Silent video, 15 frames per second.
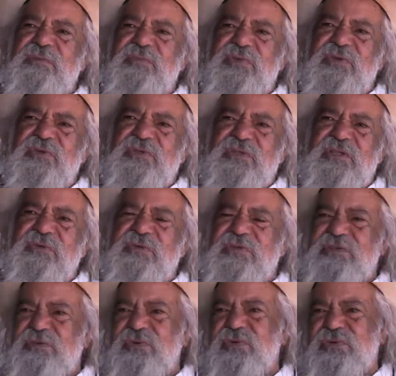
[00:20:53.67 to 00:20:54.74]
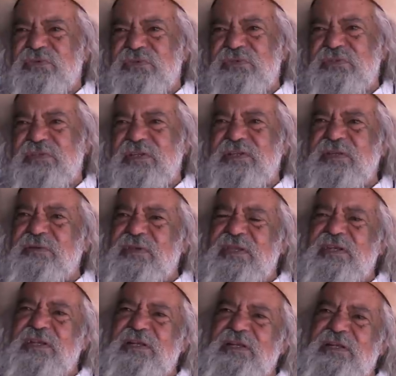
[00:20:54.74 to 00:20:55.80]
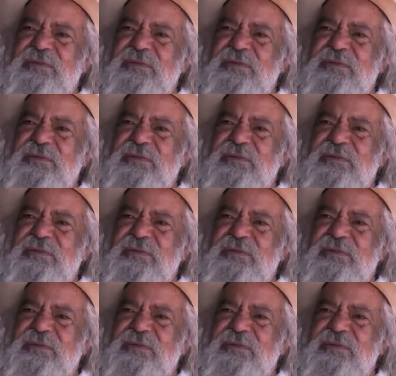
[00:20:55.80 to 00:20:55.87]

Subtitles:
abusing resources that are getting